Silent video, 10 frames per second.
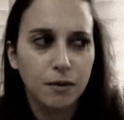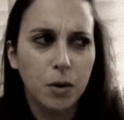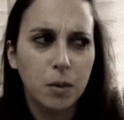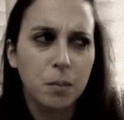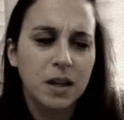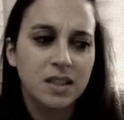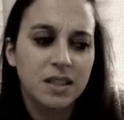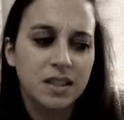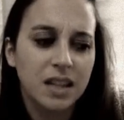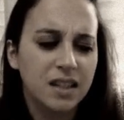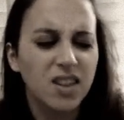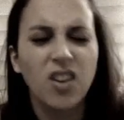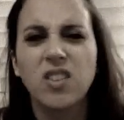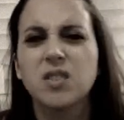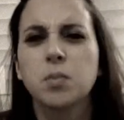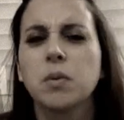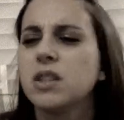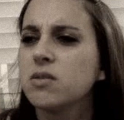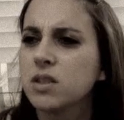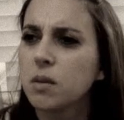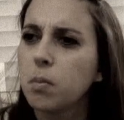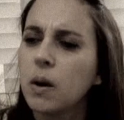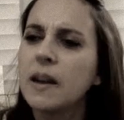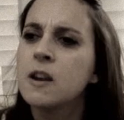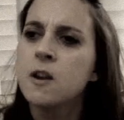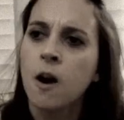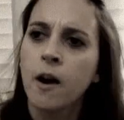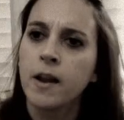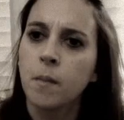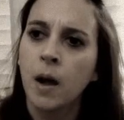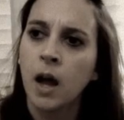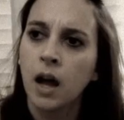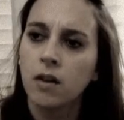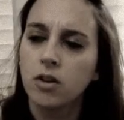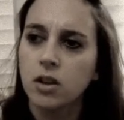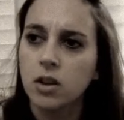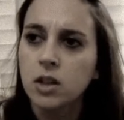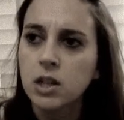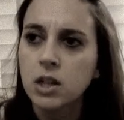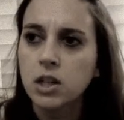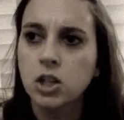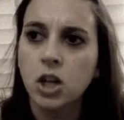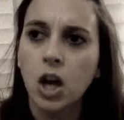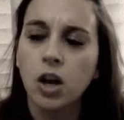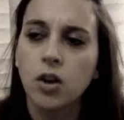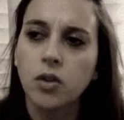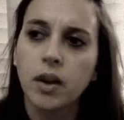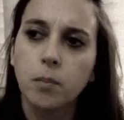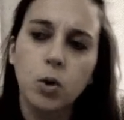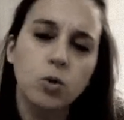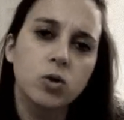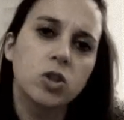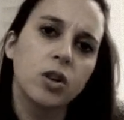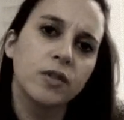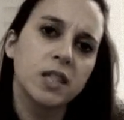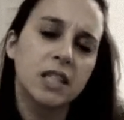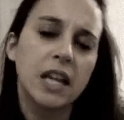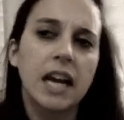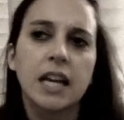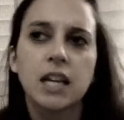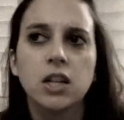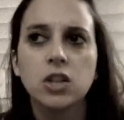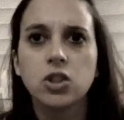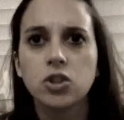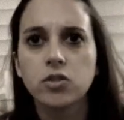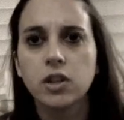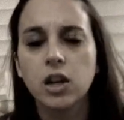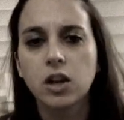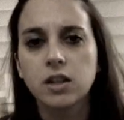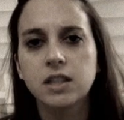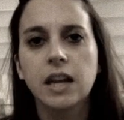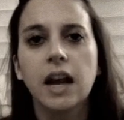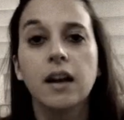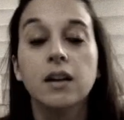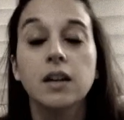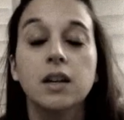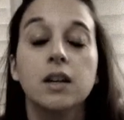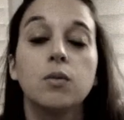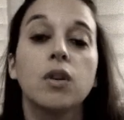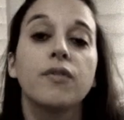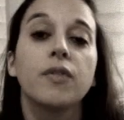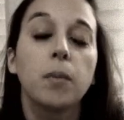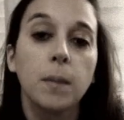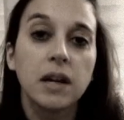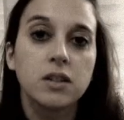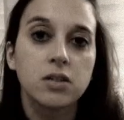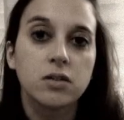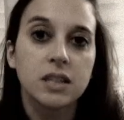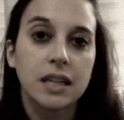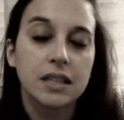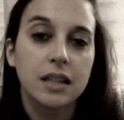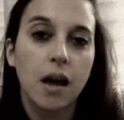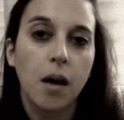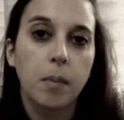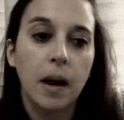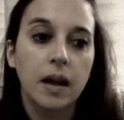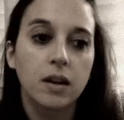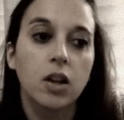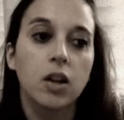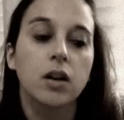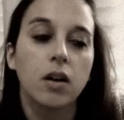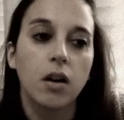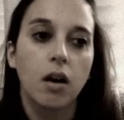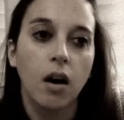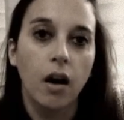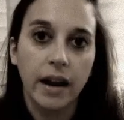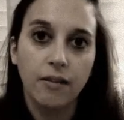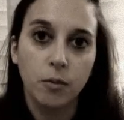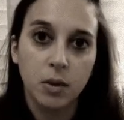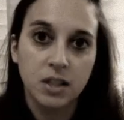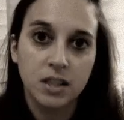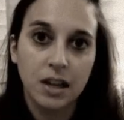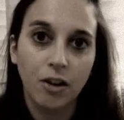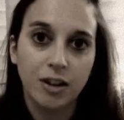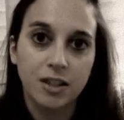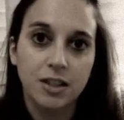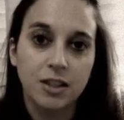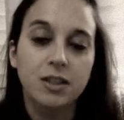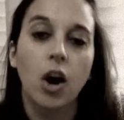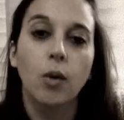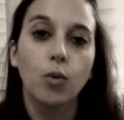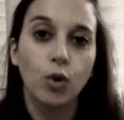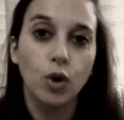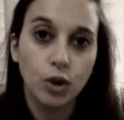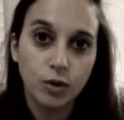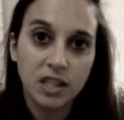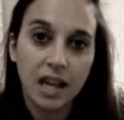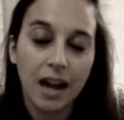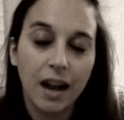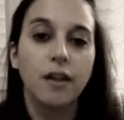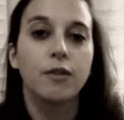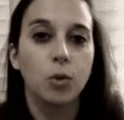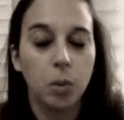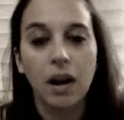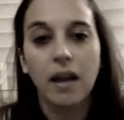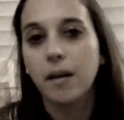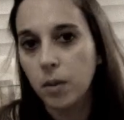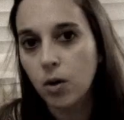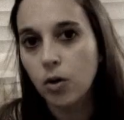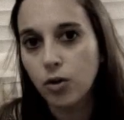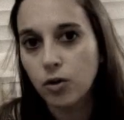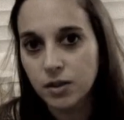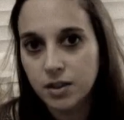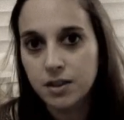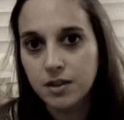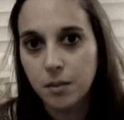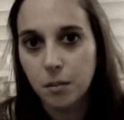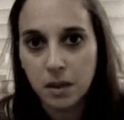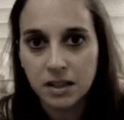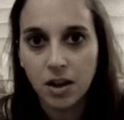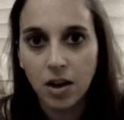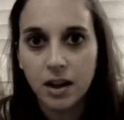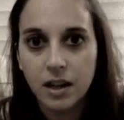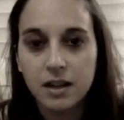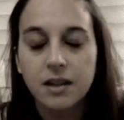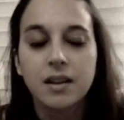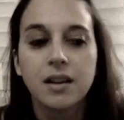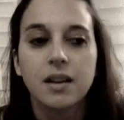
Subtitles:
if one person says, oh, this promoter was a complete nightmare and, you know, they pulled us off stage during our set, well, if the promoter had said to that band, look, I have a music license, I will lose that if you play beyond midnight,